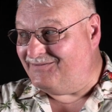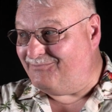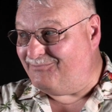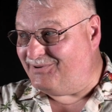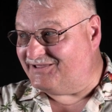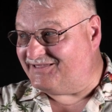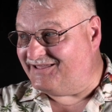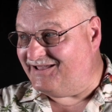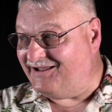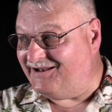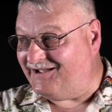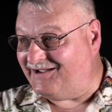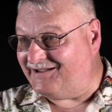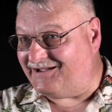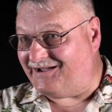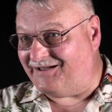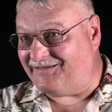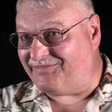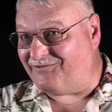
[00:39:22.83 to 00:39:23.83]
But then
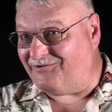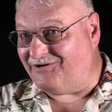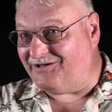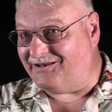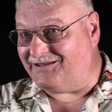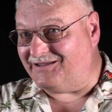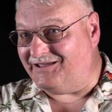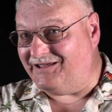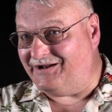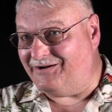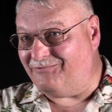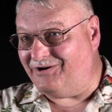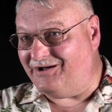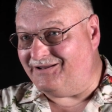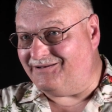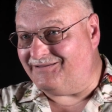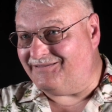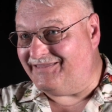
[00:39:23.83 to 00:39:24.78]
I, I thought, you know what?